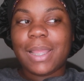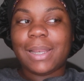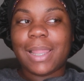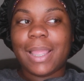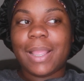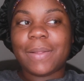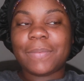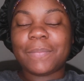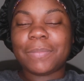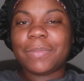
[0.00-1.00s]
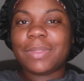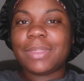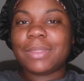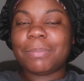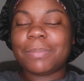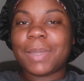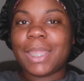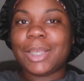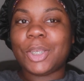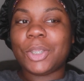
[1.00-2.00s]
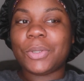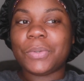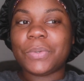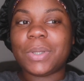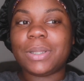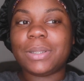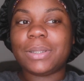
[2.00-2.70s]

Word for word: and like my new